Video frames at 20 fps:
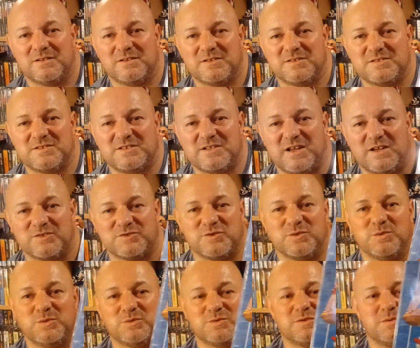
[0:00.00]
Such
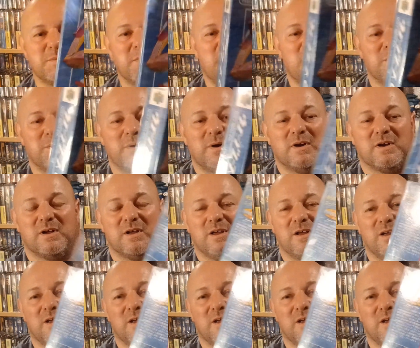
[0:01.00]
awesome artwork.